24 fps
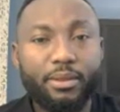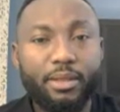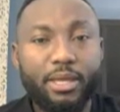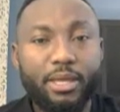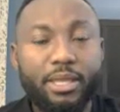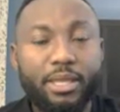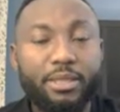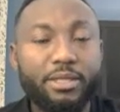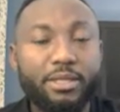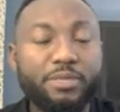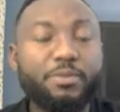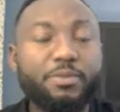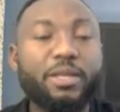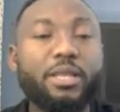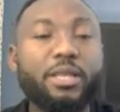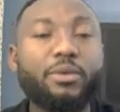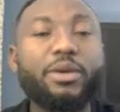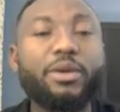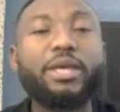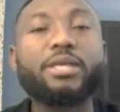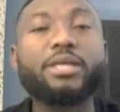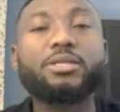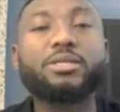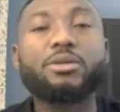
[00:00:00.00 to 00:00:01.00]
and this, by the
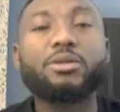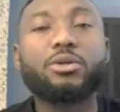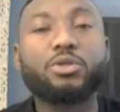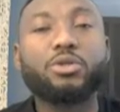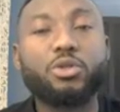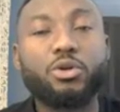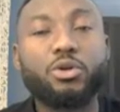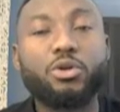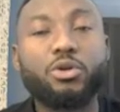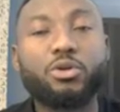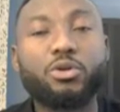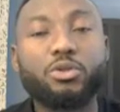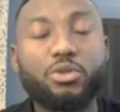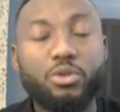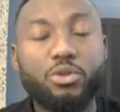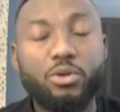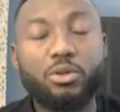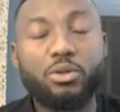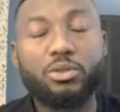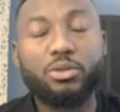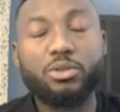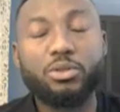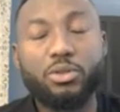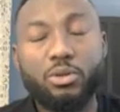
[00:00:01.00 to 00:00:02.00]
way, is on
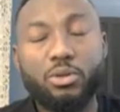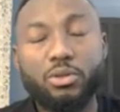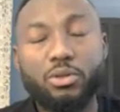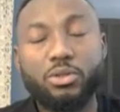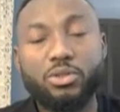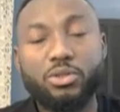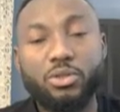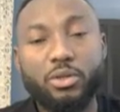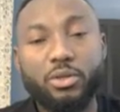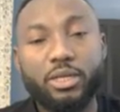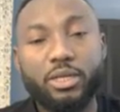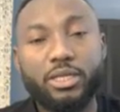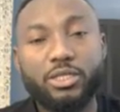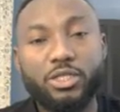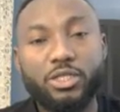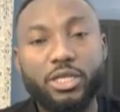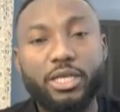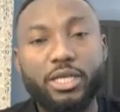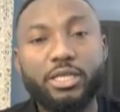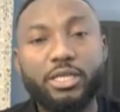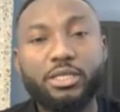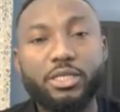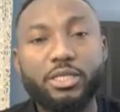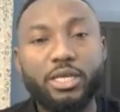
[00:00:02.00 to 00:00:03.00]
Toronto Stock
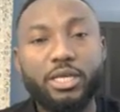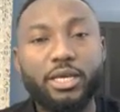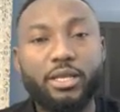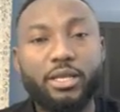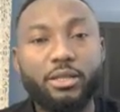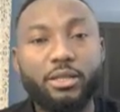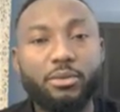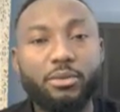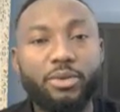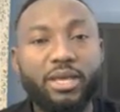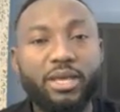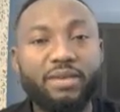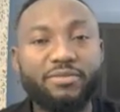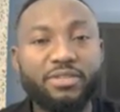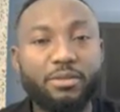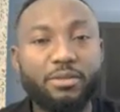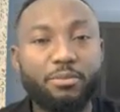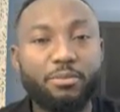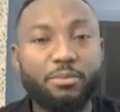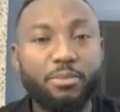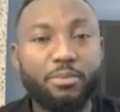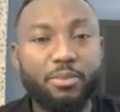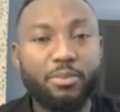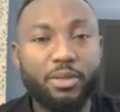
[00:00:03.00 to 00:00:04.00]
Exchange, and we have
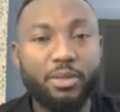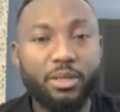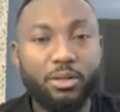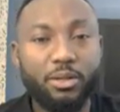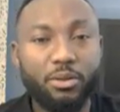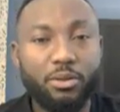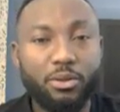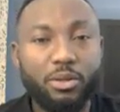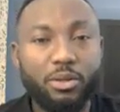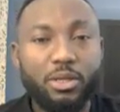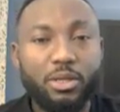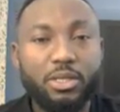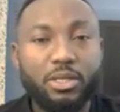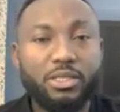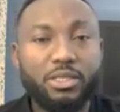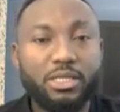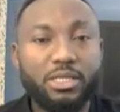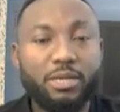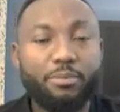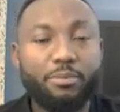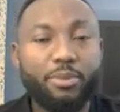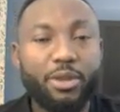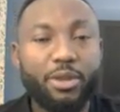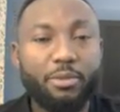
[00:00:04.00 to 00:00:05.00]

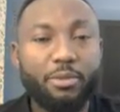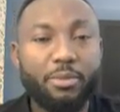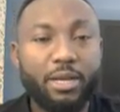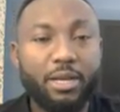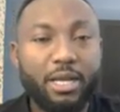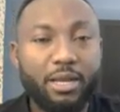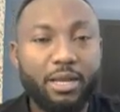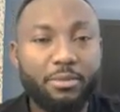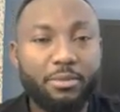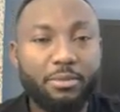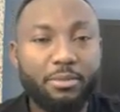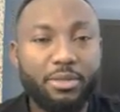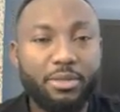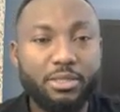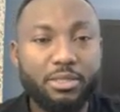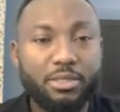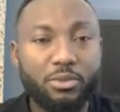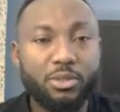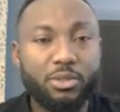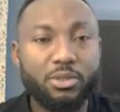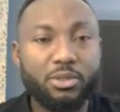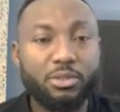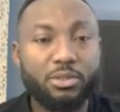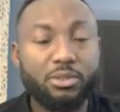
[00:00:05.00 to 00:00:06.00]
Supreme Cannabis
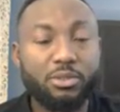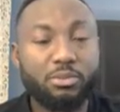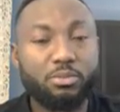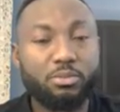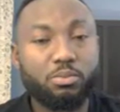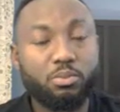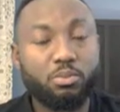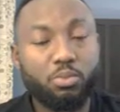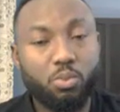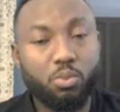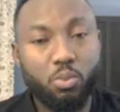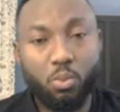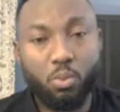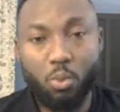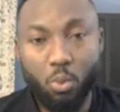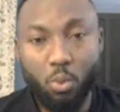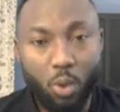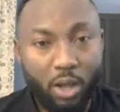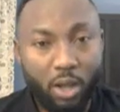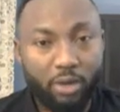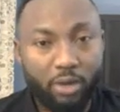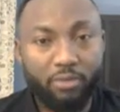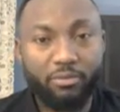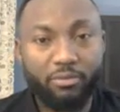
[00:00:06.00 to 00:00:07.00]
was
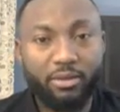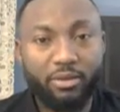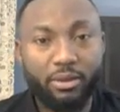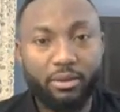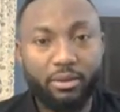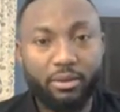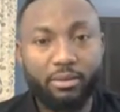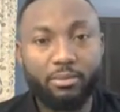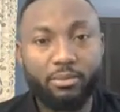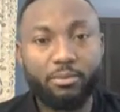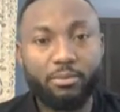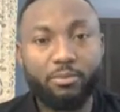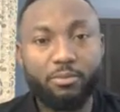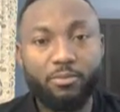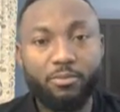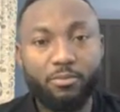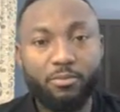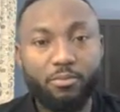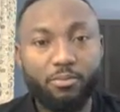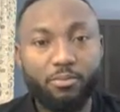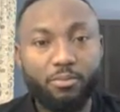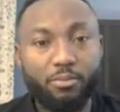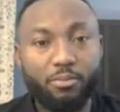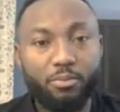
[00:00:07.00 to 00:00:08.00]
one of the
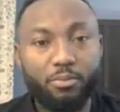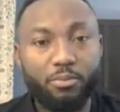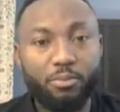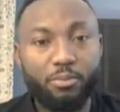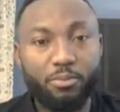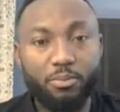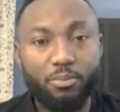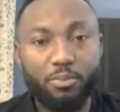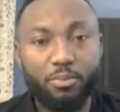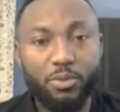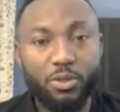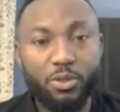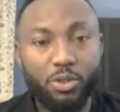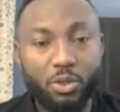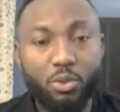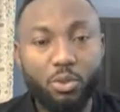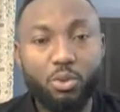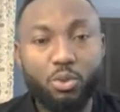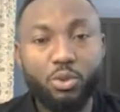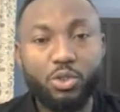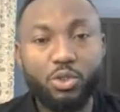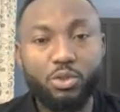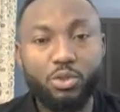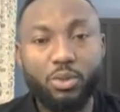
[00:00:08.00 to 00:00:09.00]

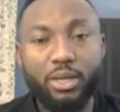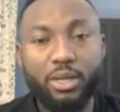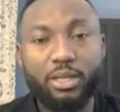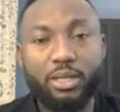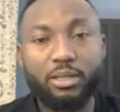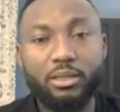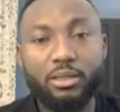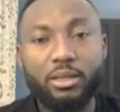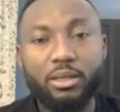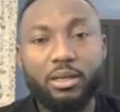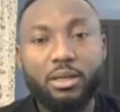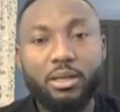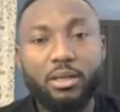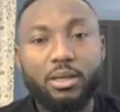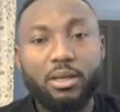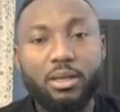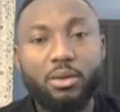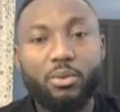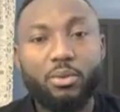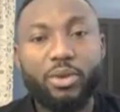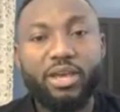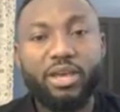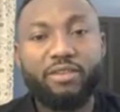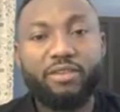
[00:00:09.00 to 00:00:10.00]
huge one.
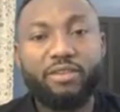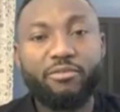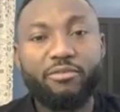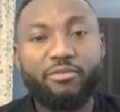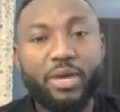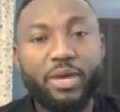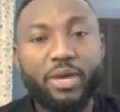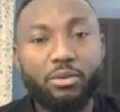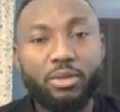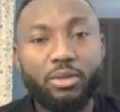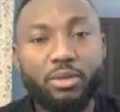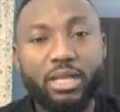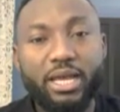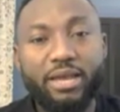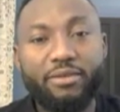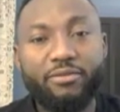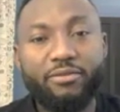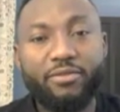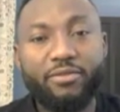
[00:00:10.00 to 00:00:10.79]
We have Manulife